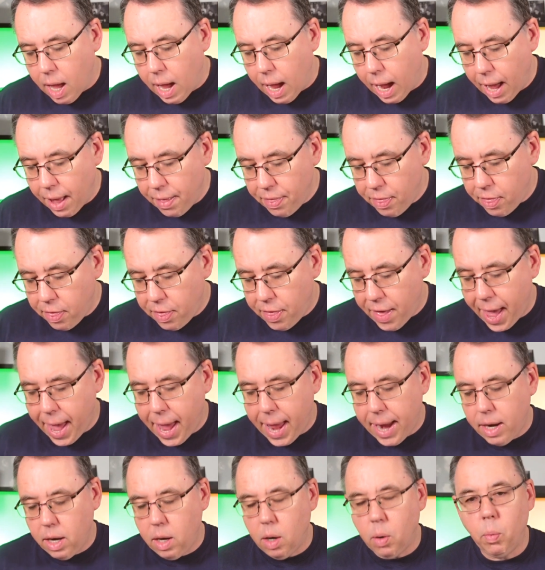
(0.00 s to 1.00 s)
And
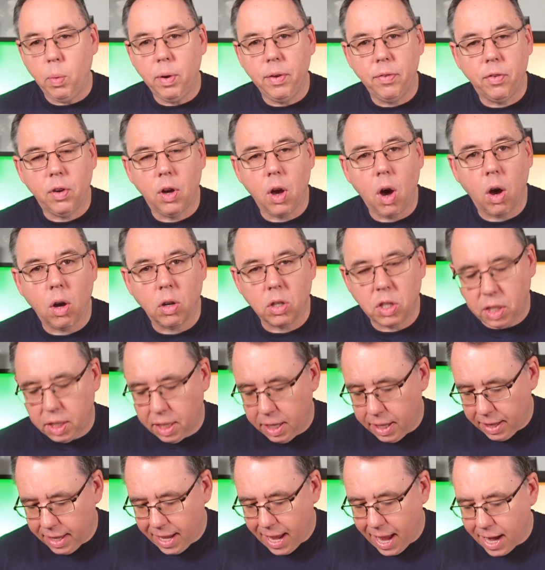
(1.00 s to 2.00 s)
then we've got
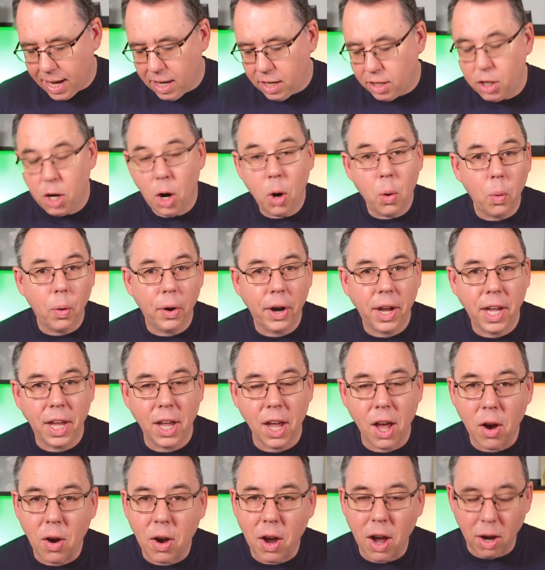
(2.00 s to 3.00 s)
at the end, Don't Worry
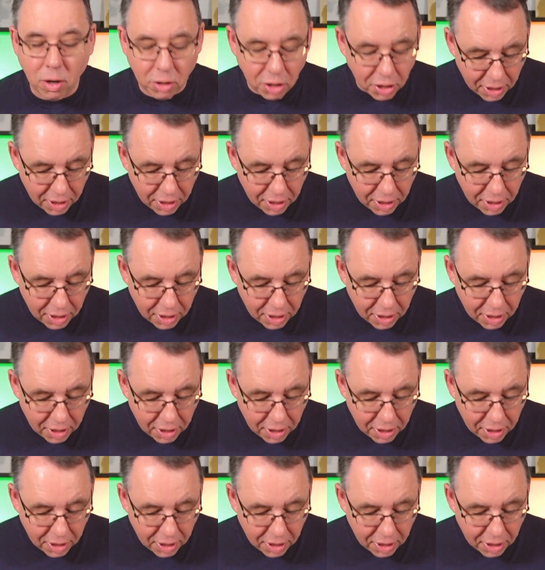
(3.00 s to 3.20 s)
Kyoko.